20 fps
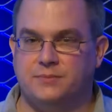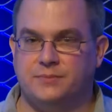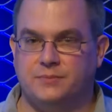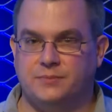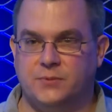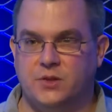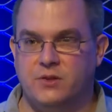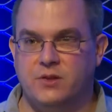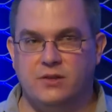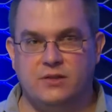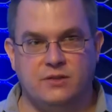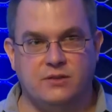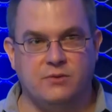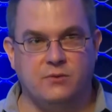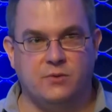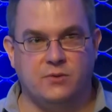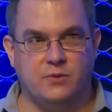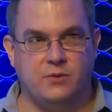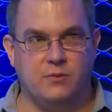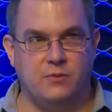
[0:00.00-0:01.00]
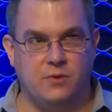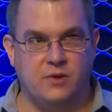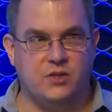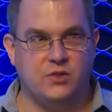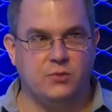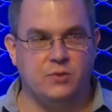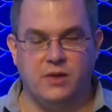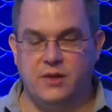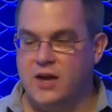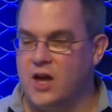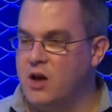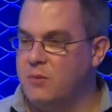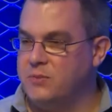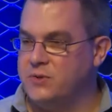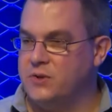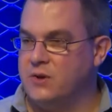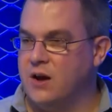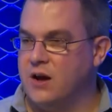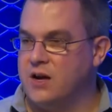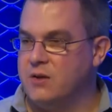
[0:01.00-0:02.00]
So this really helps
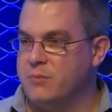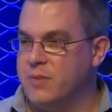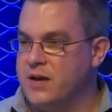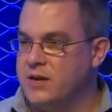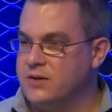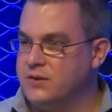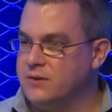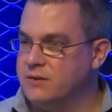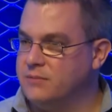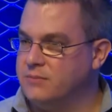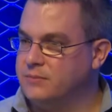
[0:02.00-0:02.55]
your automation.